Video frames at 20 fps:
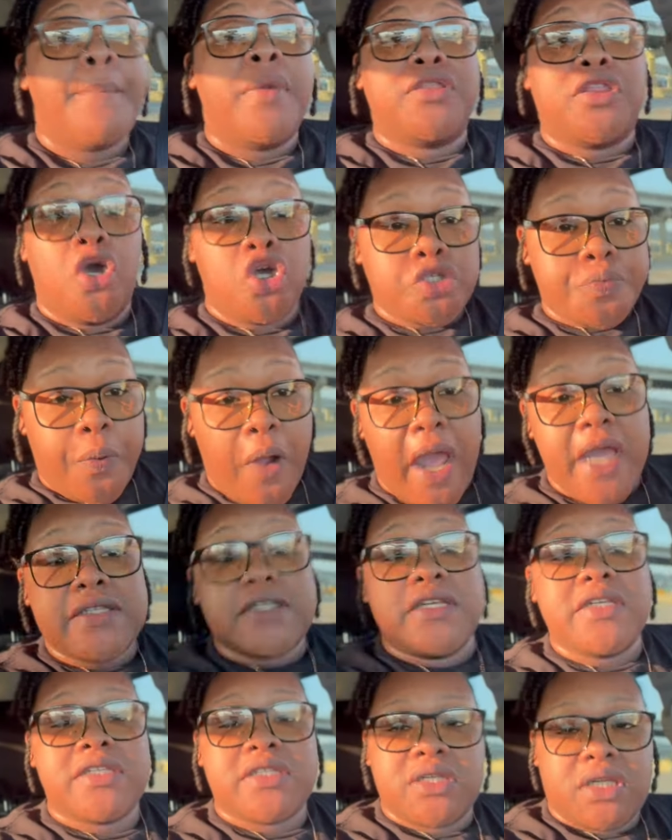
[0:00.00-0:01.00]
But those
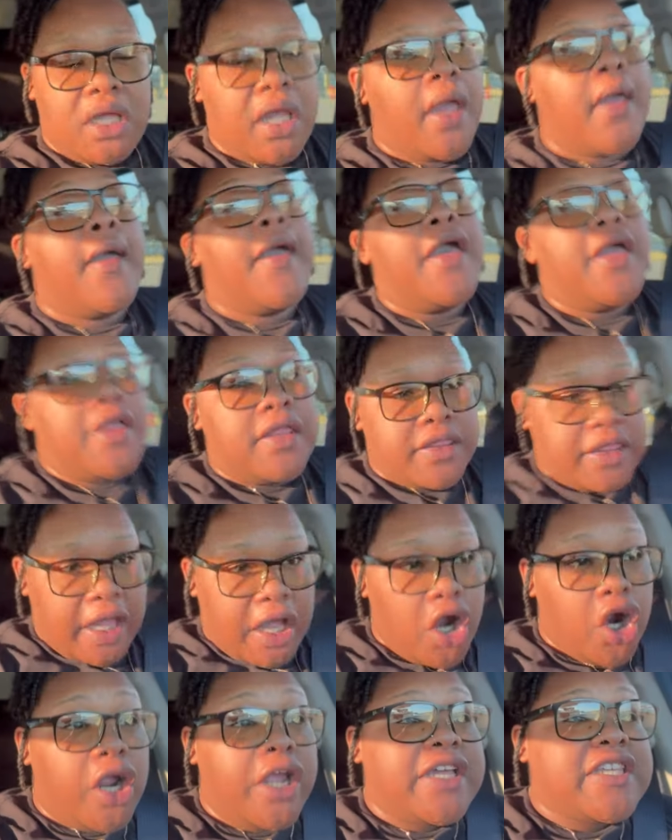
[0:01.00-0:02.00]
prices,
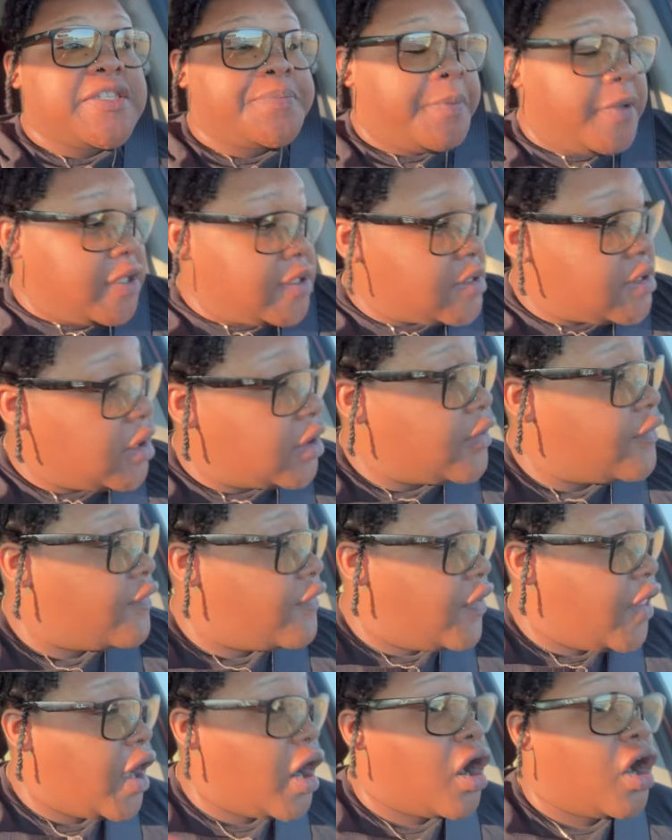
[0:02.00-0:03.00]
they are
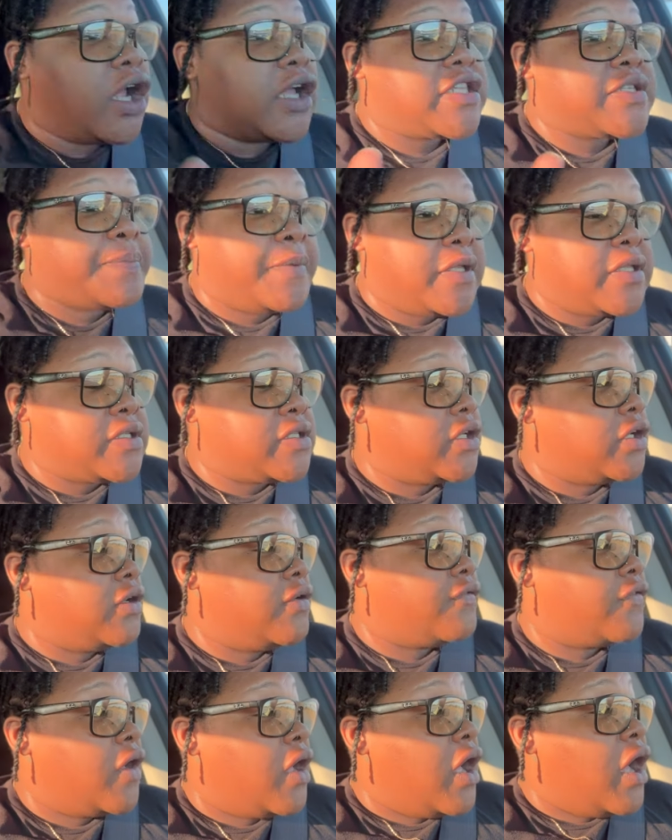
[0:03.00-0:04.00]
expensive. They are expensive.